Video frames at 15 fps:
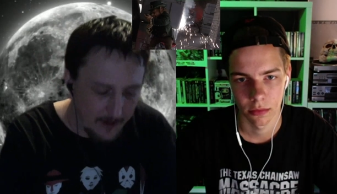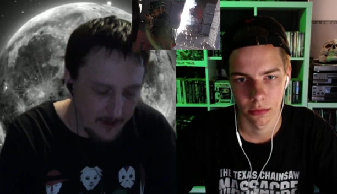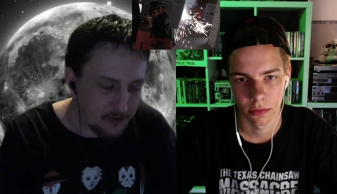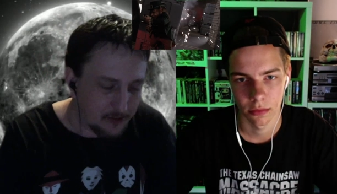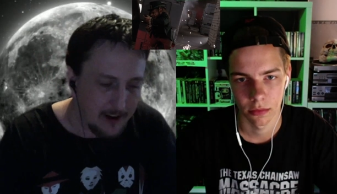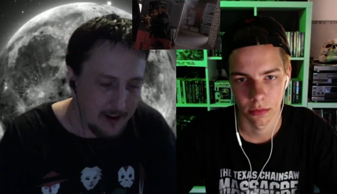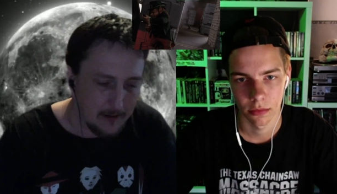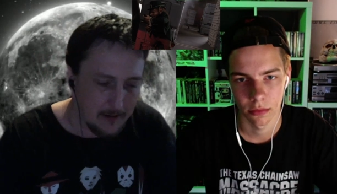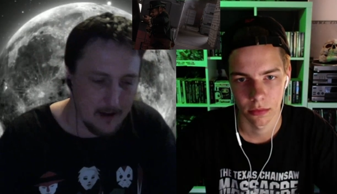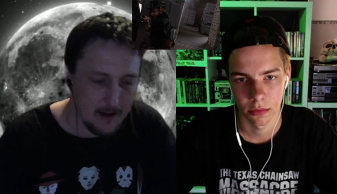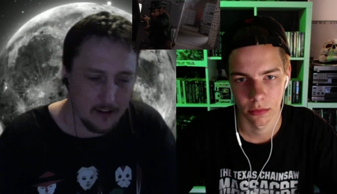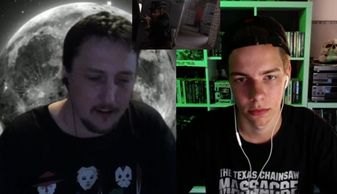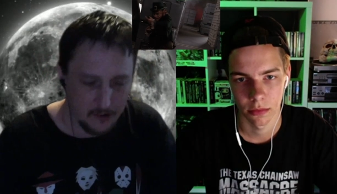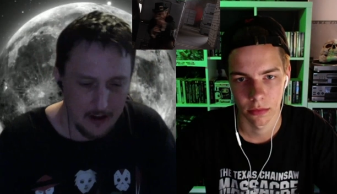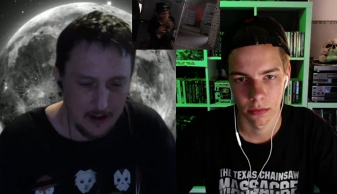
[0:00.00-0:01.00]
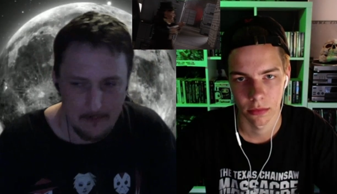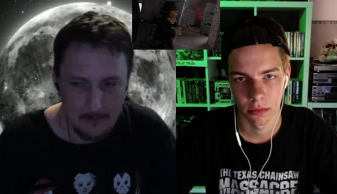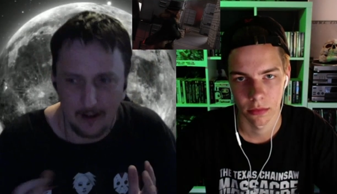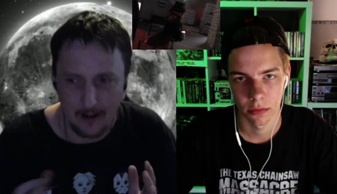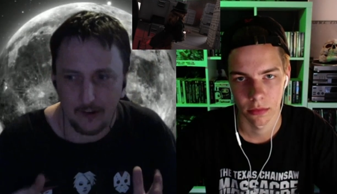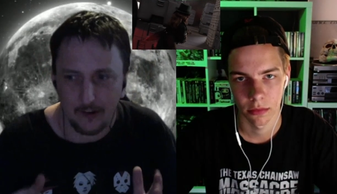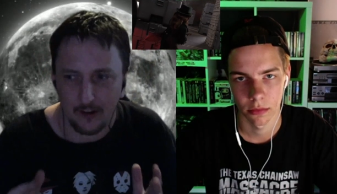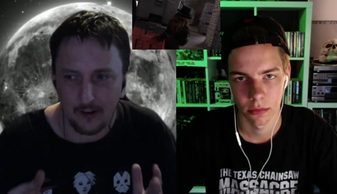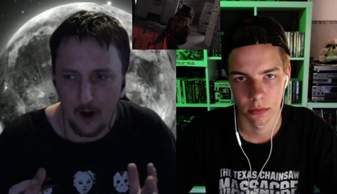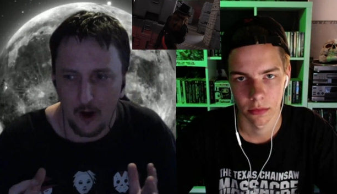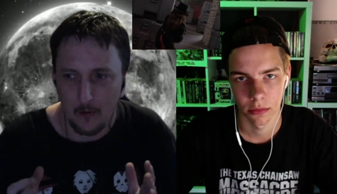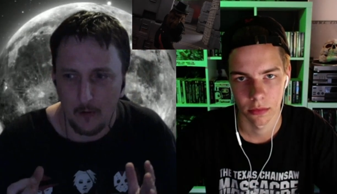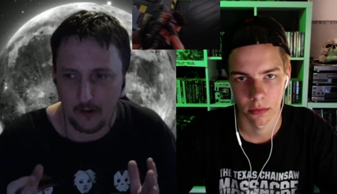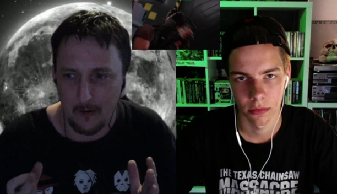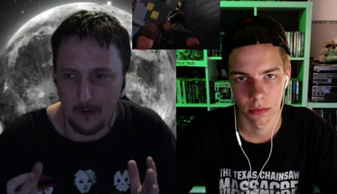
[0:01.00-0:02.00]
Speaker 1: 15 minutes 10 minutes ago,
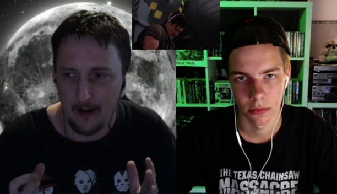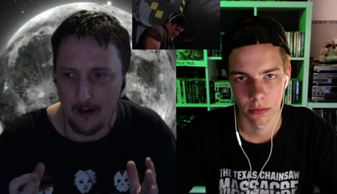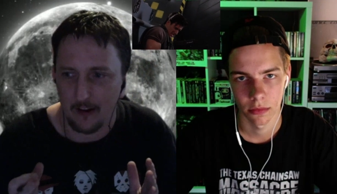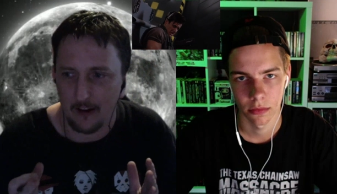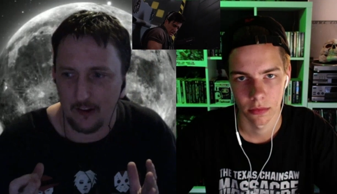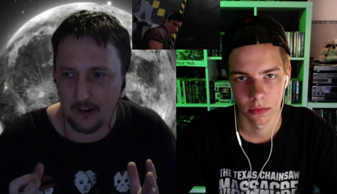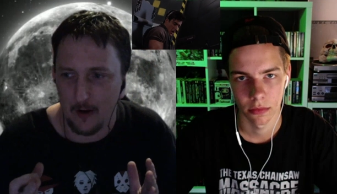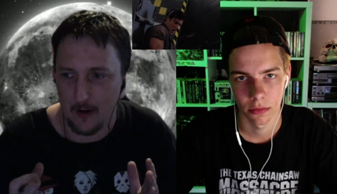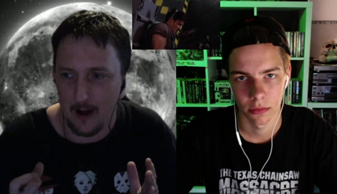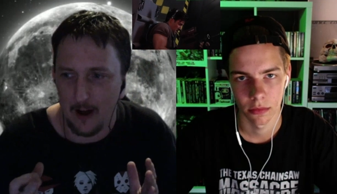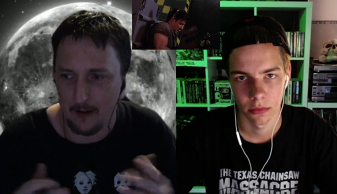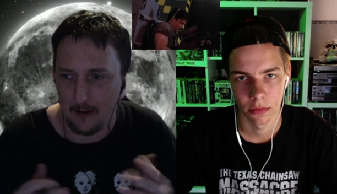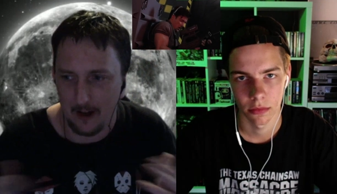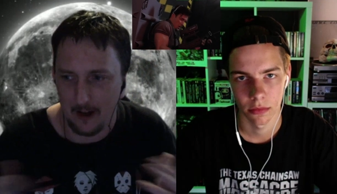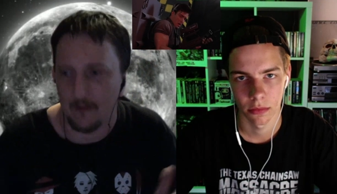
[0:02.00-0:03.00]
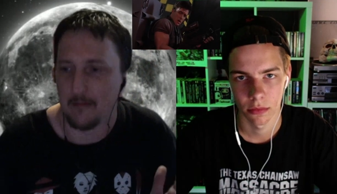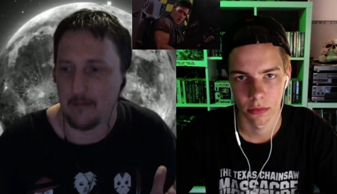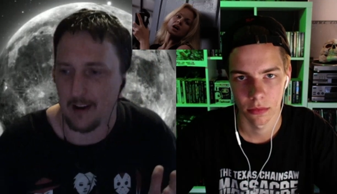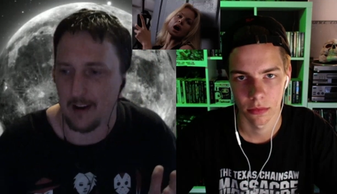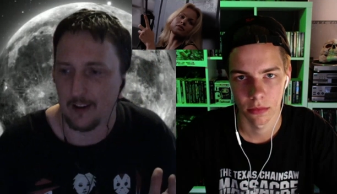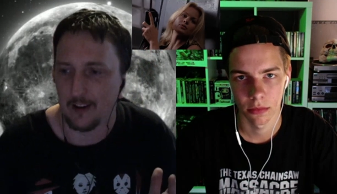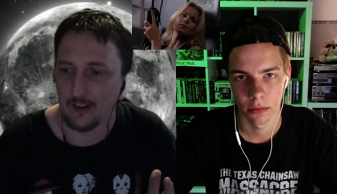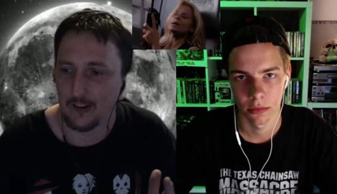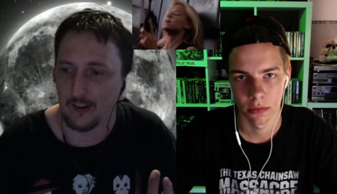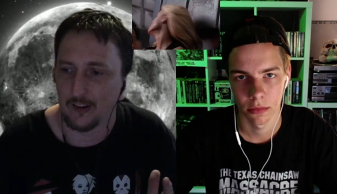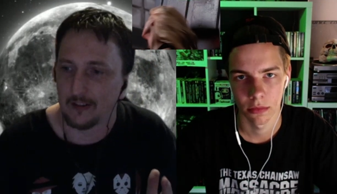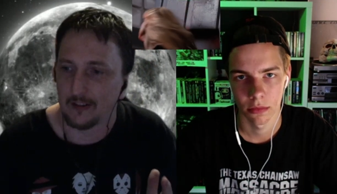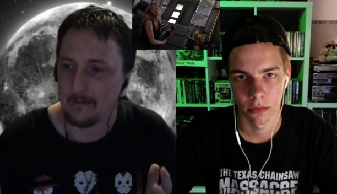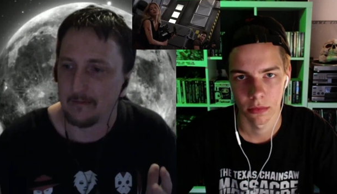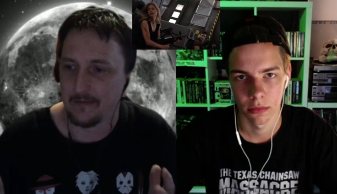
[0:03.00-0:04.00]
but somehow they still have 11 minutes.
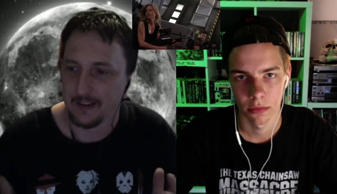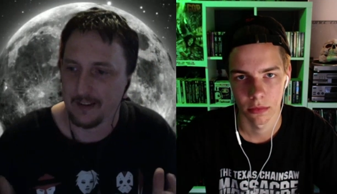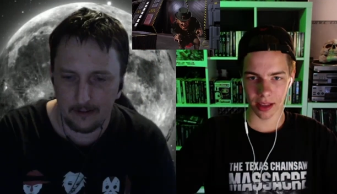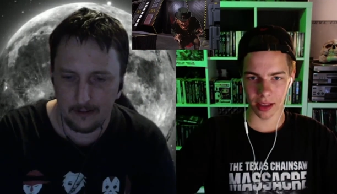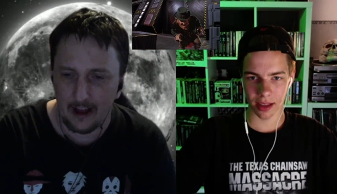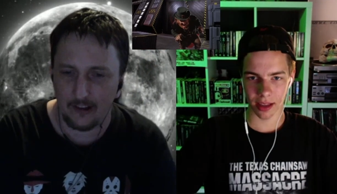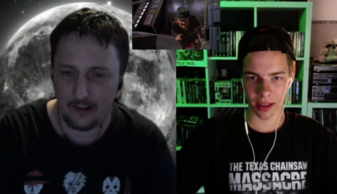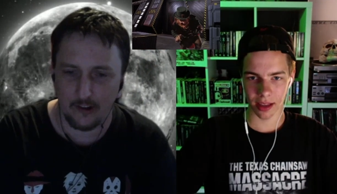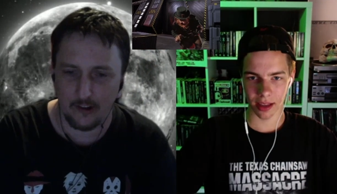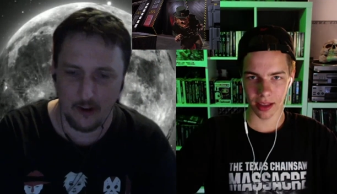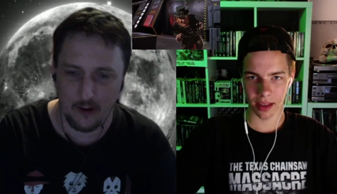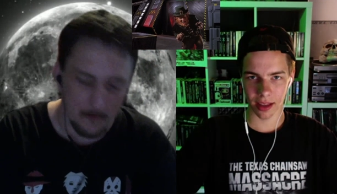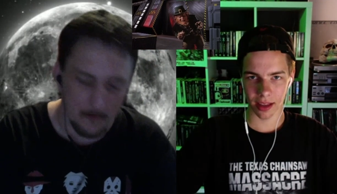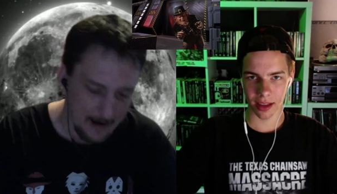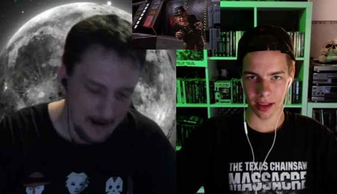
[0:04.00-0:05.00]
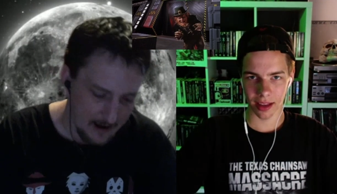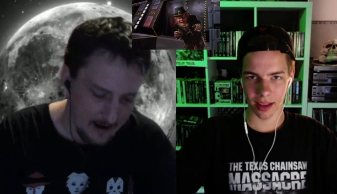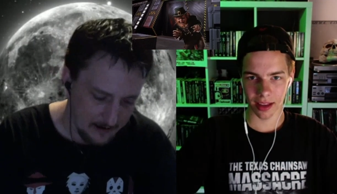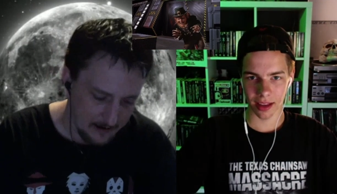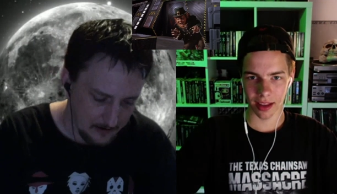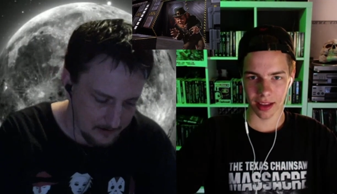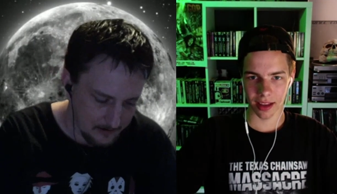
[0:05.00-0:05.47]
That's so bad.